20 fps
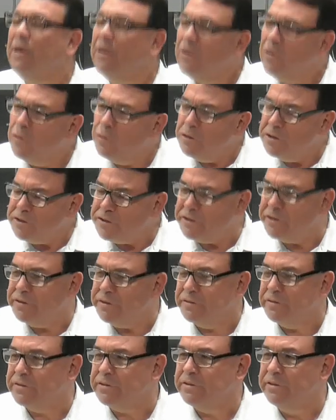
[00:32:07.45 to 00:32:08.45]
Christians.
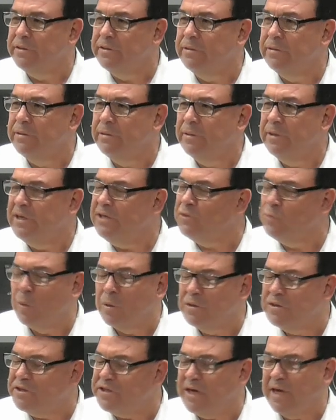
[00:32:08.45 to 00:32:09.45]
His
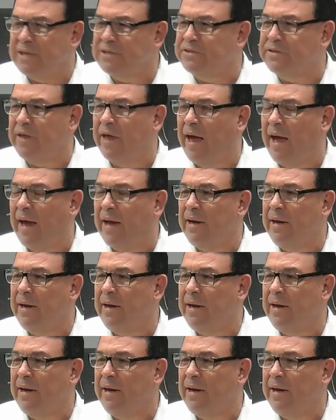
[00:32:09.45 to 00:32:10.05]
word says that.